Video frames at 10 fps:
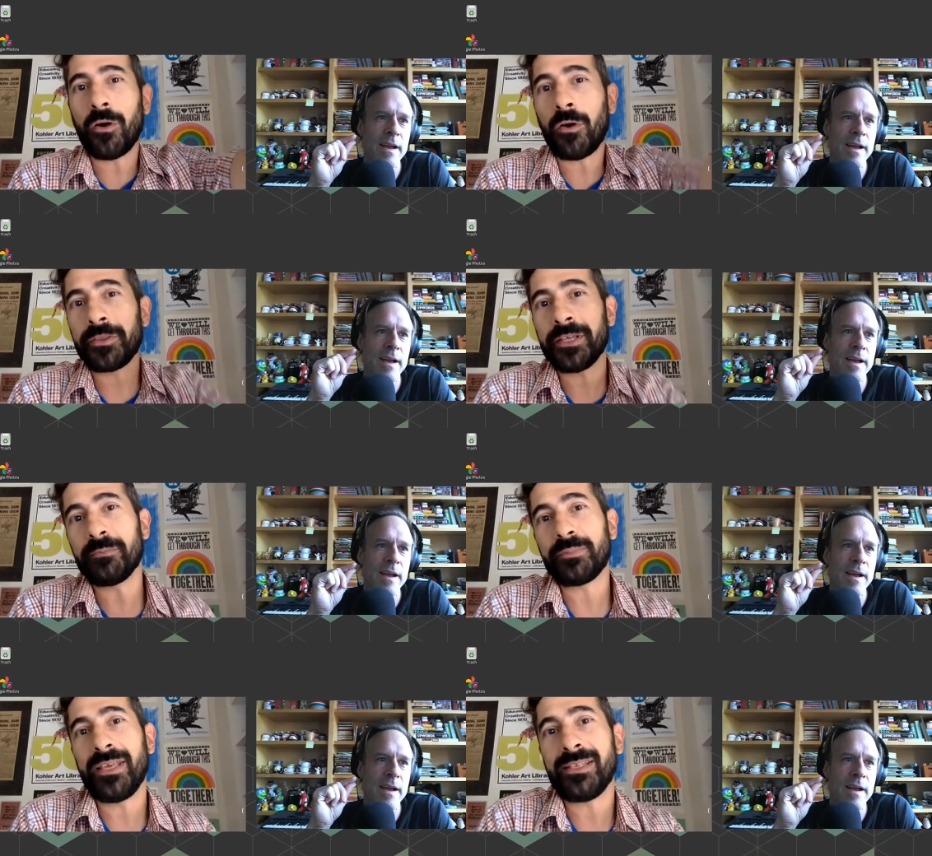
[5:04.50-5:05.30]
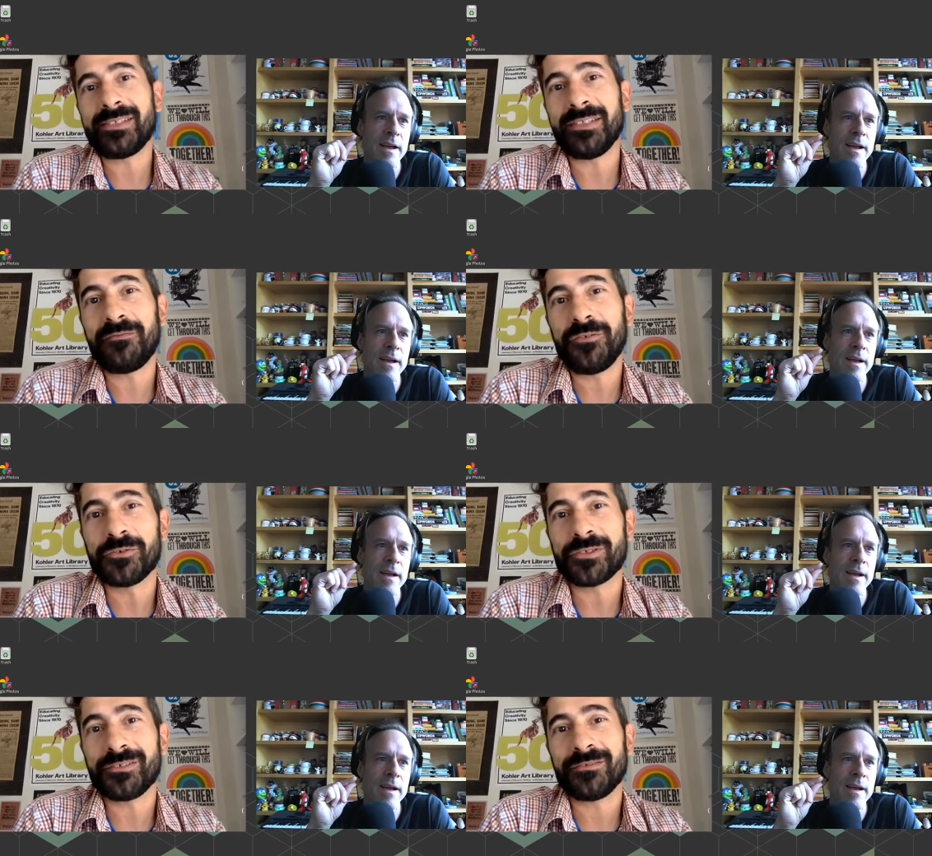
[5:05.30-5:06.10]
Speaker 1: all the updates in the
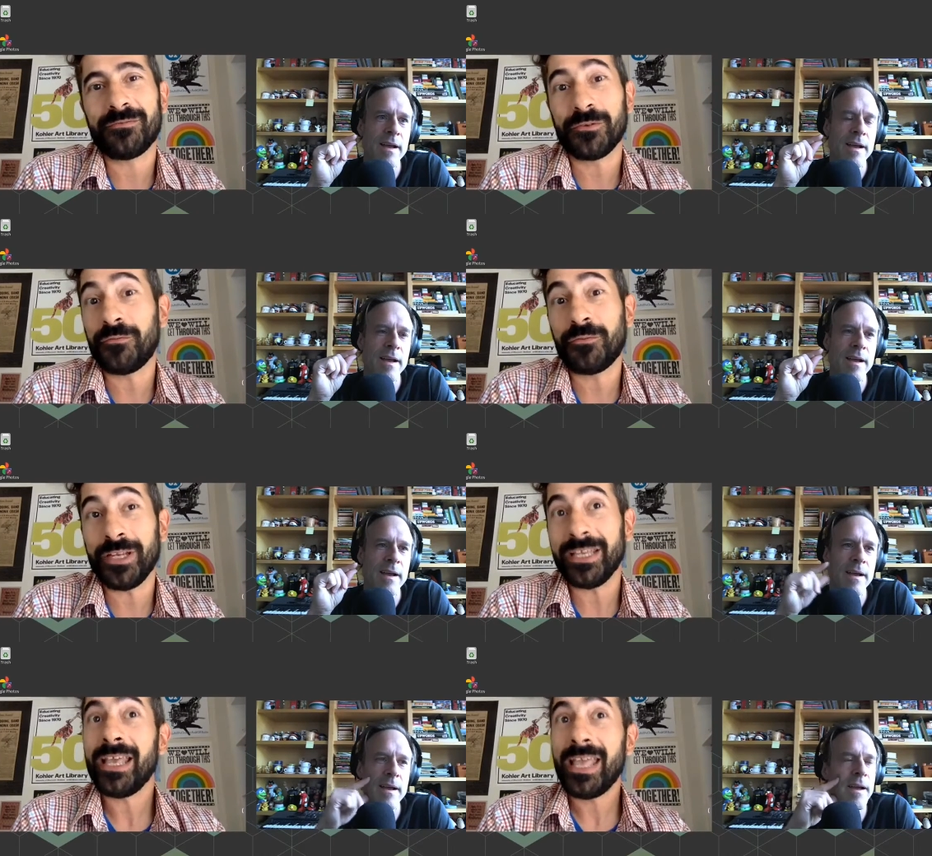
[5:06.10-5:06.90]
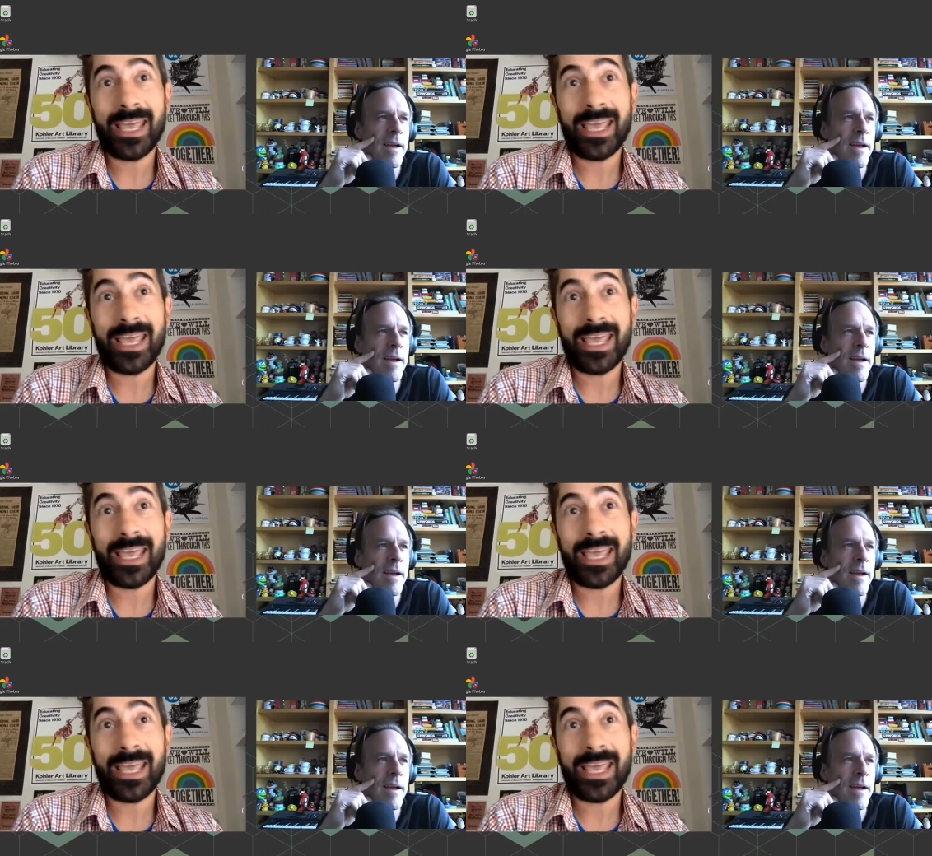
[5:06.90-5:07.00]
future for free.